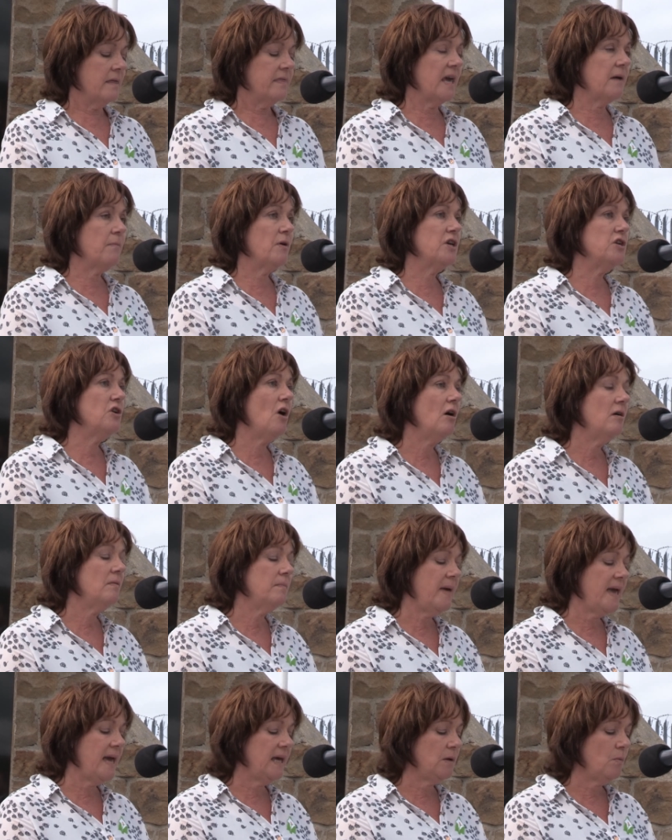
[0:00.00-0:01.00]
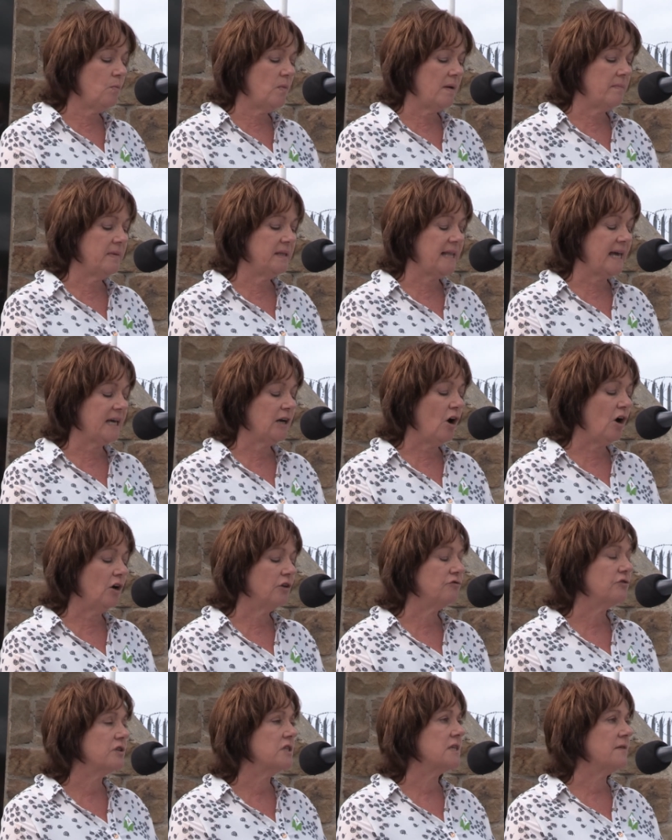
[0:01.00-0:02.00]
They were young men and women like
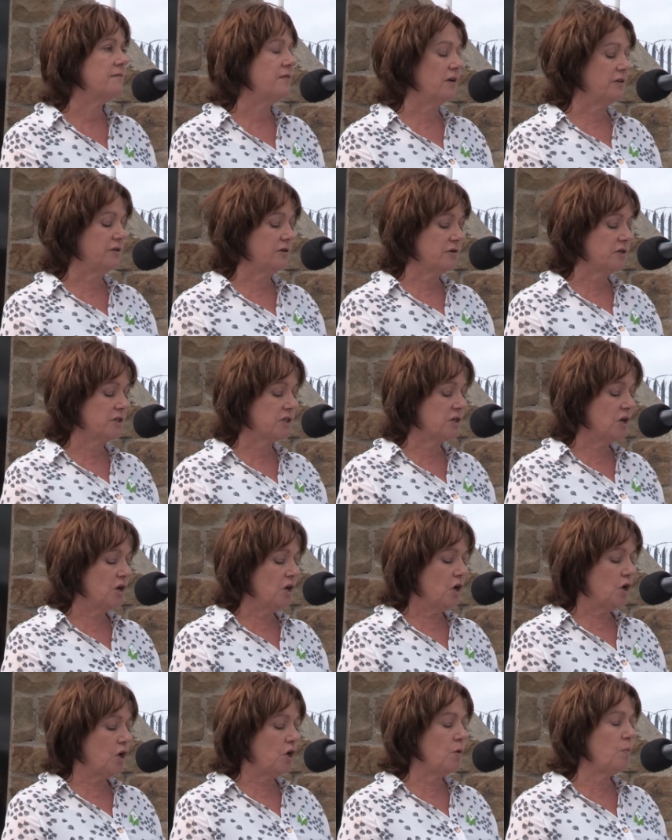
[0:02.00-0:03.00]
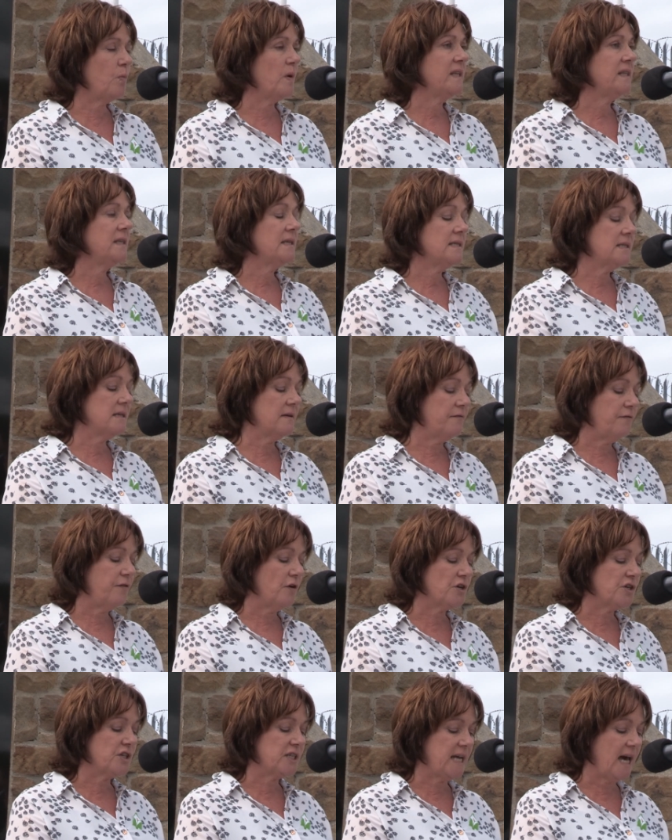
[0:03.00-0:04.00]
hundreds of others who witnessed at
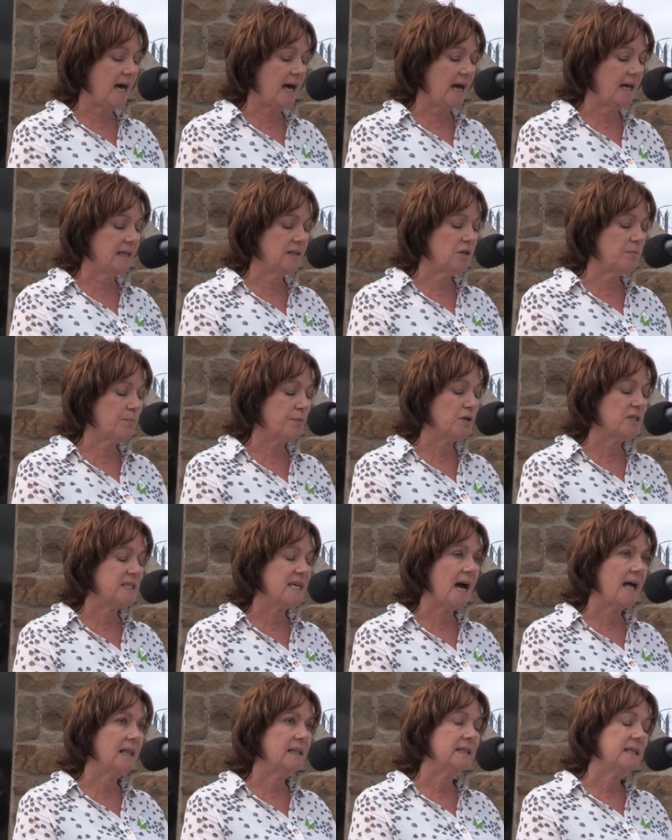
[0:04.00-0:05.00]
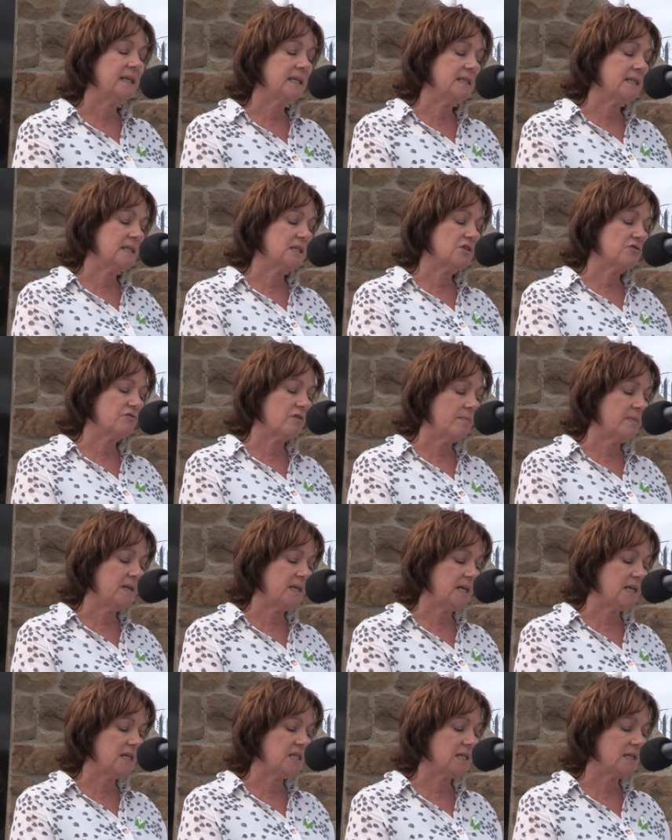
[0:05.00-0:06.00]
first hand the brutality and
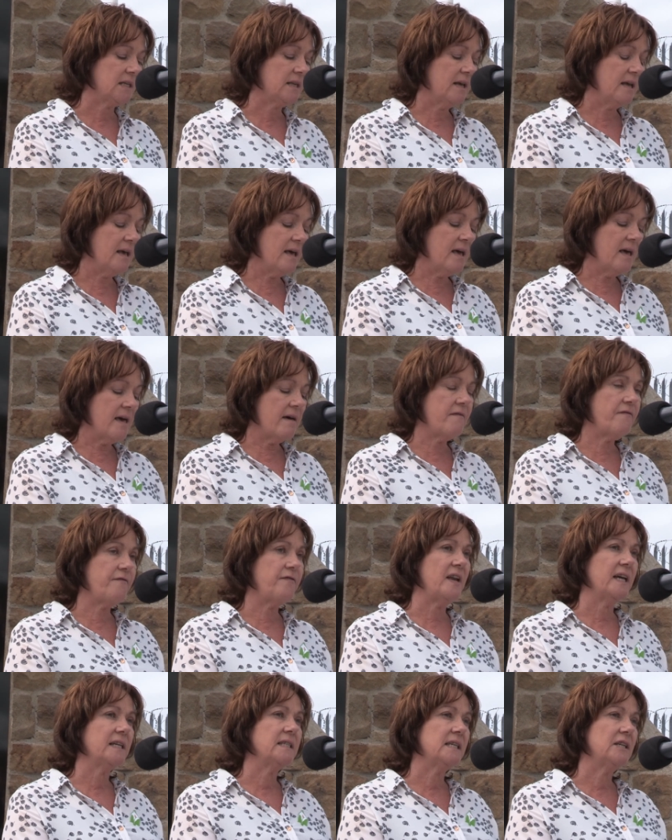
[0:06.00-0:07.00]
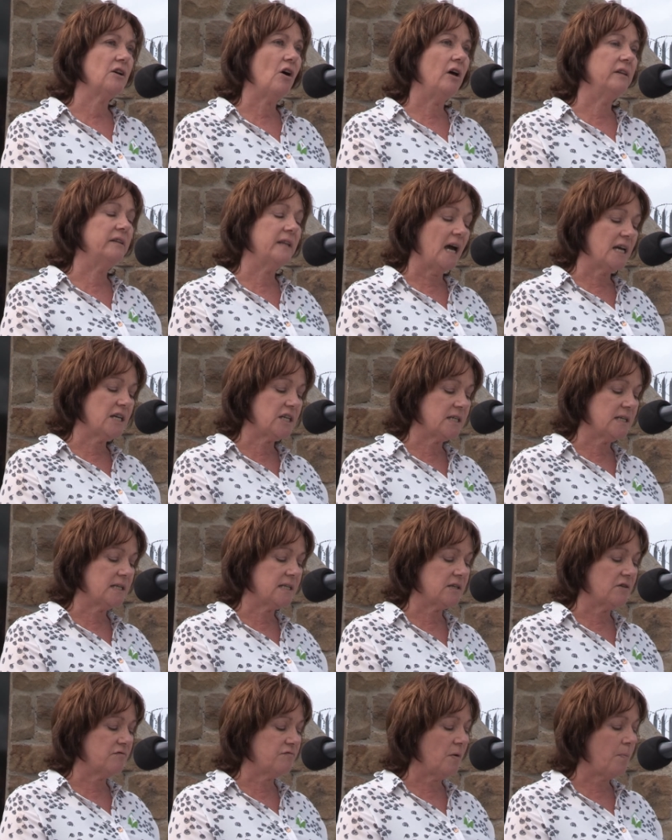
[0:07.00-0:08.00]
discrimination inflicted on
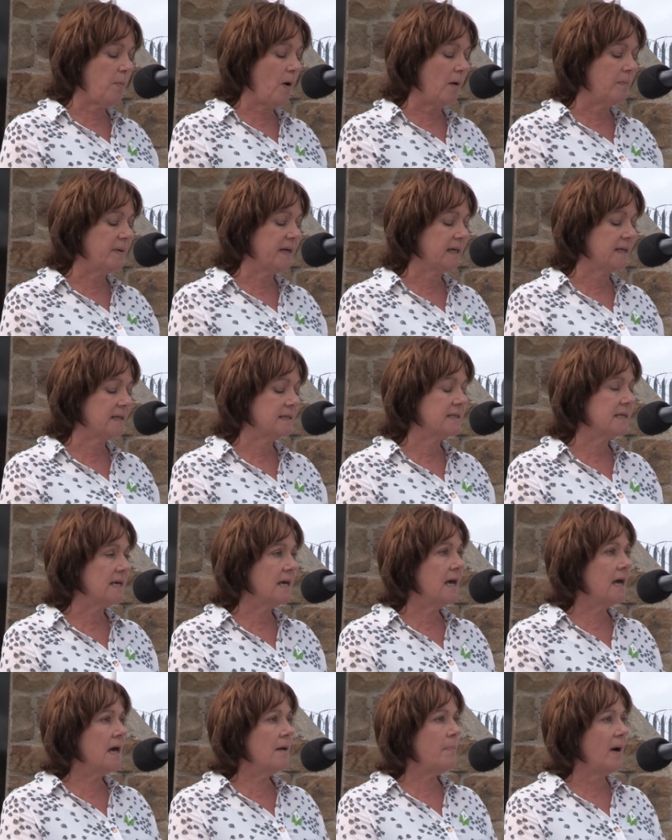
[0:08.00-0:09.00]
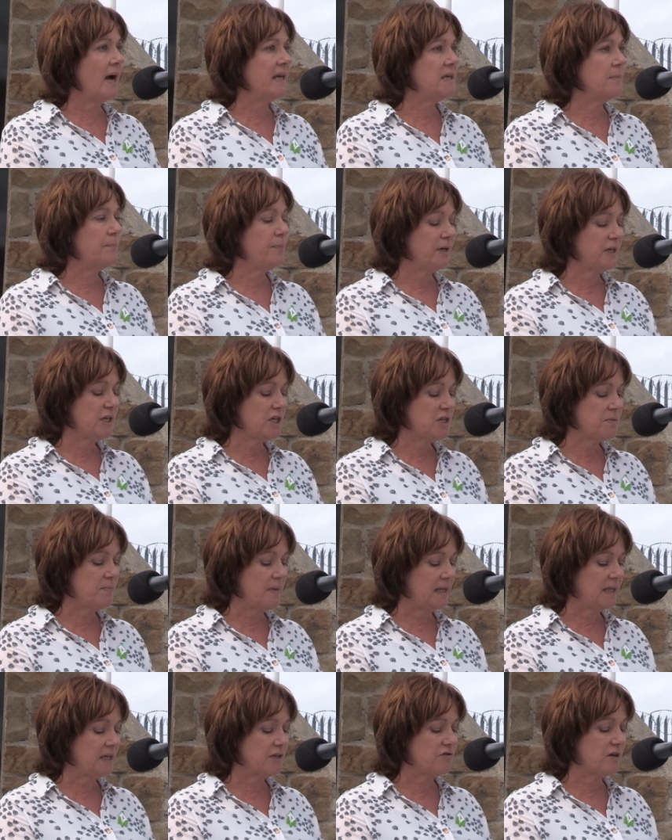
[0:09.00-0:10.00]
nationalists and republicans by the British
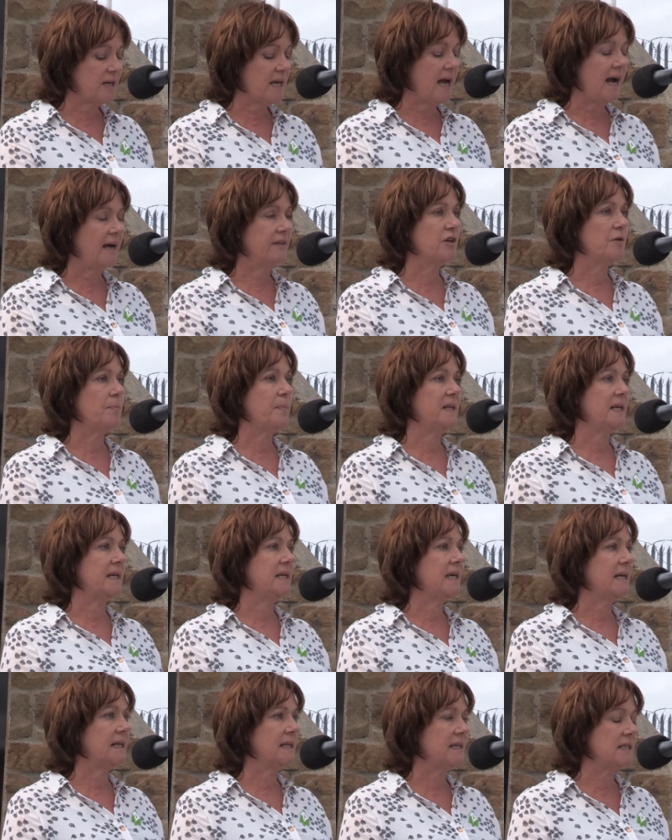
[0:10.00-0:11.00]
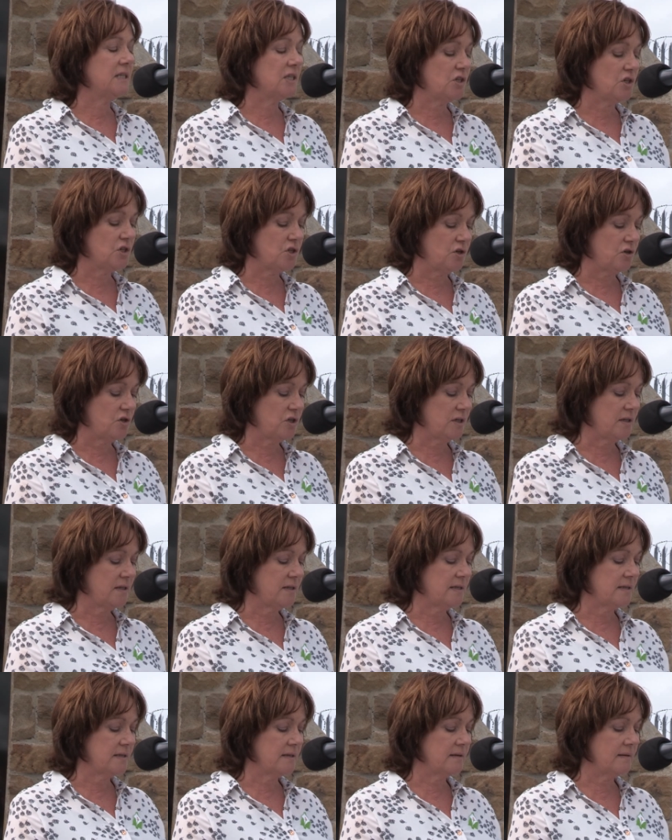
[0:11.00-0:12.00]
military and their political
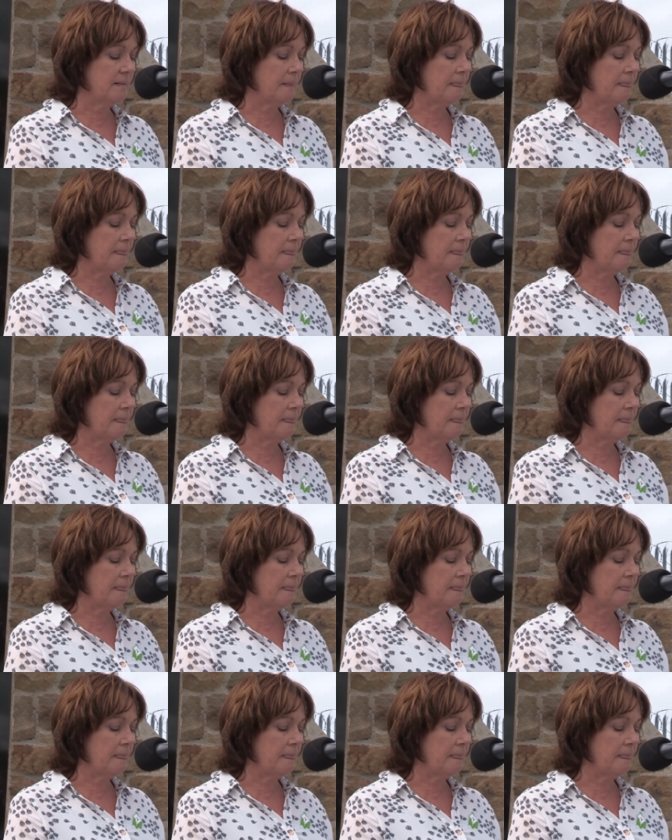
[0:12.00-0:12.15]
institutions.